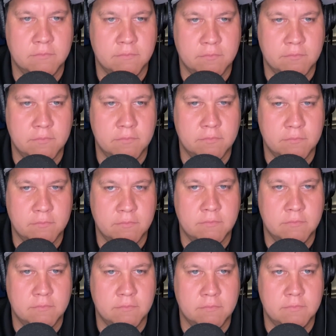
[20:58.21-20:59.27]

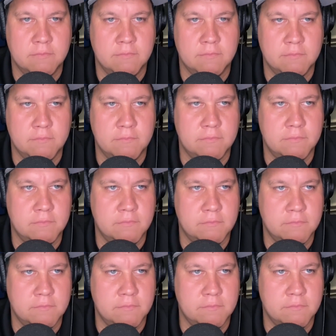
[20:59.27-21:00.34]

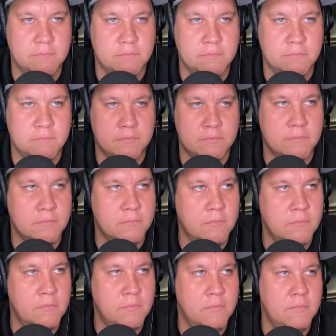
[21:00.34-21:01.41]

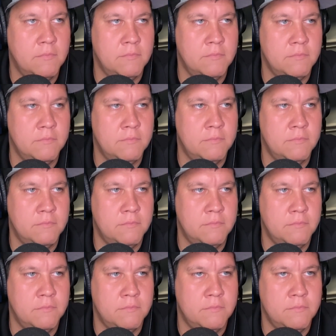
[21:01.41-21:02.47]

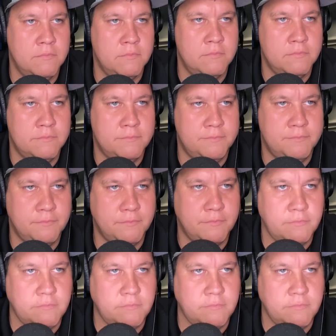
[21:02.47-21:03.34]
No words are spoken by the person on screen.